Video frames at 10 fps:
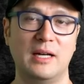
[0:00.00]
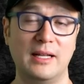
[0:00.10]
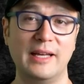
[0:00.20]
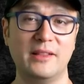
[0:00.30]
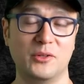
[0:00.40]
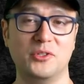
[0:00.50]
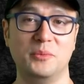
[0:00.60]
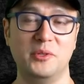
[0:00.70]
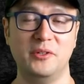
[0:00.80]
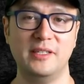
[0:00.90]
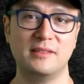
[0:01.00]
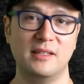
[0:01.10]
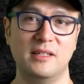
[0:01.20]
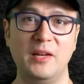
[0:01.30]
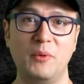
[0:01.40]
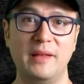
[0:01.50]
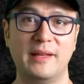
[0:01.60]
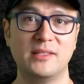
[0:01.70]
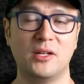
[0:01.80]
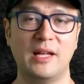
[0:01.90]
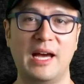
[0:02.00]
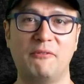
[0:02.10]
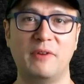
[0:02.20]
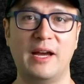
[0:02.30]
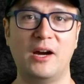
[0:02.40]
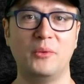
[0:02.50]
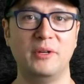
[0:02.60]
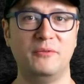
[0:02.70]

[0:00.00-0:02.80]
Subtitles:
I like those communities. Anyway, that's all I have for now.